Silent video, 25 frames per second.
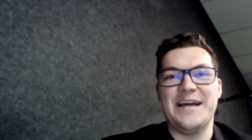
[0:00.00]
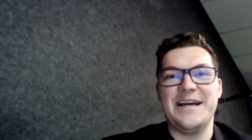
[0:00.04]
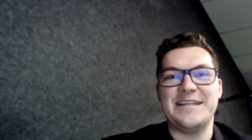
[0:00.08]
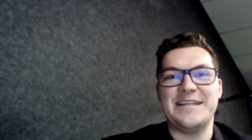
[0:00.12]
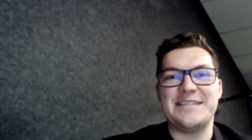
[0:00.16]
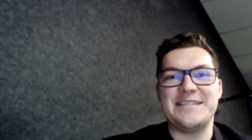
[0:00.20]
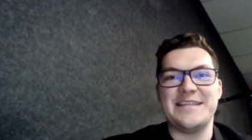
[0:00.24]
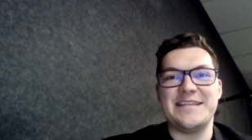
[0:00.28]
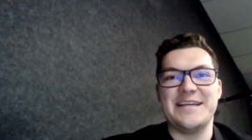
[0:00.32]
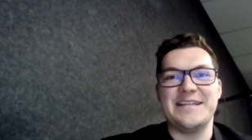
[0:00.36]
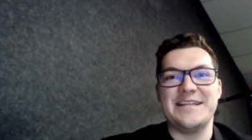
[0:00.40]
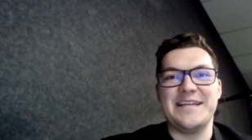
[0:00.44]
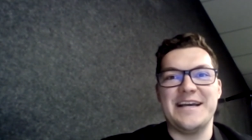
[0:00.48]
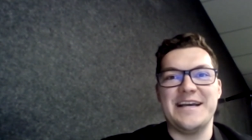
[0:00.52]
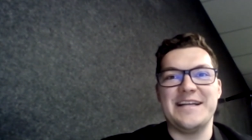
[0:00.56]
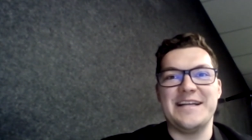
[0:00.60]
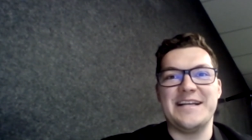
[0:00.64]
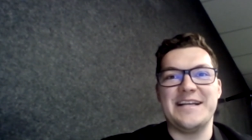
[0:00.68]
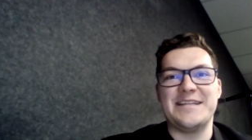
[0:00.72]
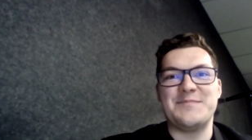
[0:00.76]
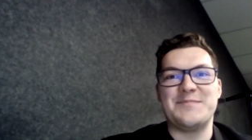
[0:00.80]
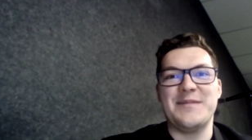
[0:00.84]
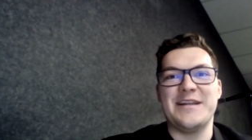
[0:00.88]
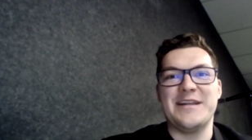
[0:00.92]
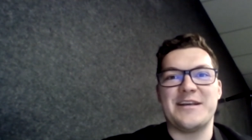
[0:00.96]
yeah, it's
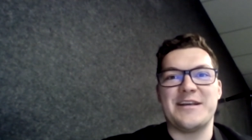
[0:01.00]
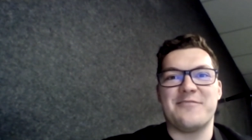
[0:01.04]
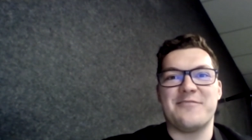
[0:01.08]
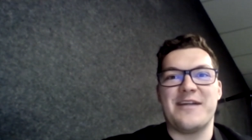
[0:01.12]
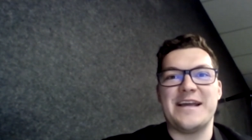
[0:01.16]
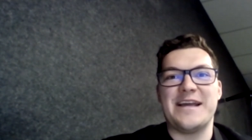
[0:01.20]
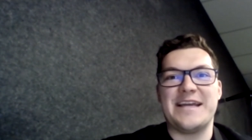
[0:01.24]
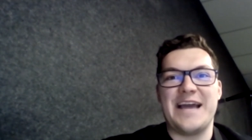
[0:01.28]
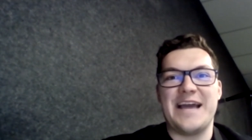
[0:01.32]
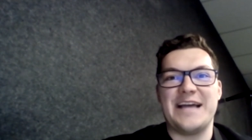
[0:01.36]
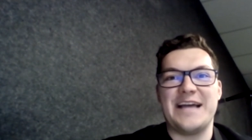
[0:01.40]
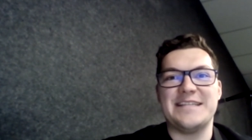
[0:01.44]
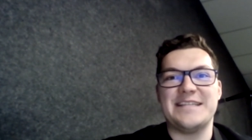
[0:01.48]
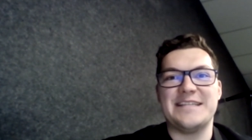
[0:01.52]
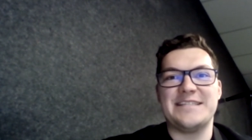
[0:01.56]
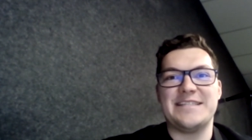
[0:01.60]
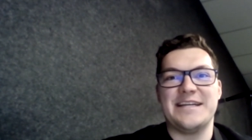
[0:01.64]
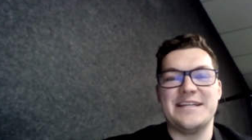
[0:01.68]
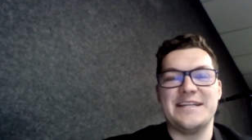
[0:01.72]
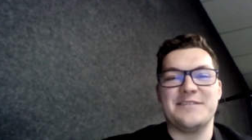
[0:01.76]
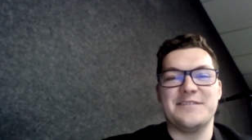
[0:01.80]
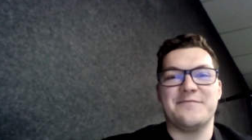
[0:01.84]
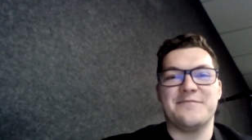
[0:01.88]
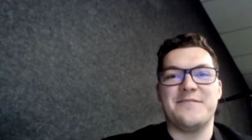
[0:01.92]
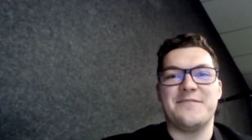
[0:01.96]
it, has been a great case
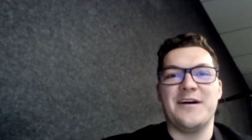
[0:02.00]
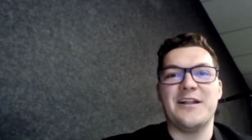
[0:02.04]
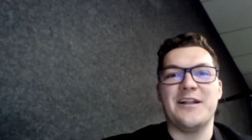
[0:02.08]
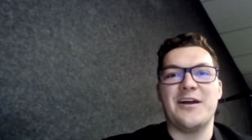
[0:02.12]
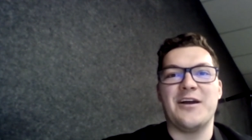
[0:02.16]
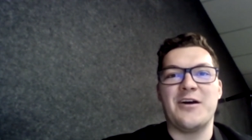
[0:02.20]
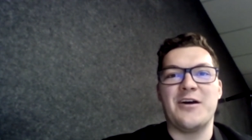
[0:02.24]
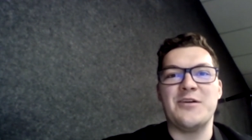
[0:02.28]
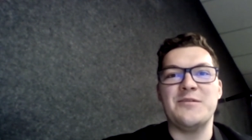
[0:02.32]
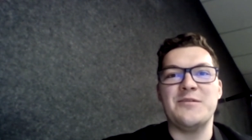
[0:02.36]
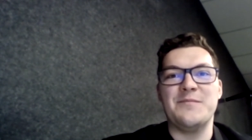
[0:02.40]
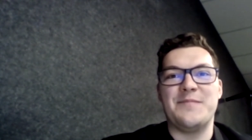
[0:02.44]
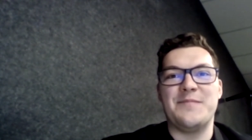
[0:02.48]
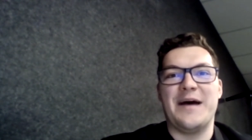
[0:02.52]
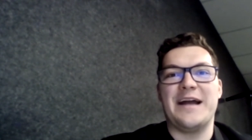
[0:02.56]
study to follow.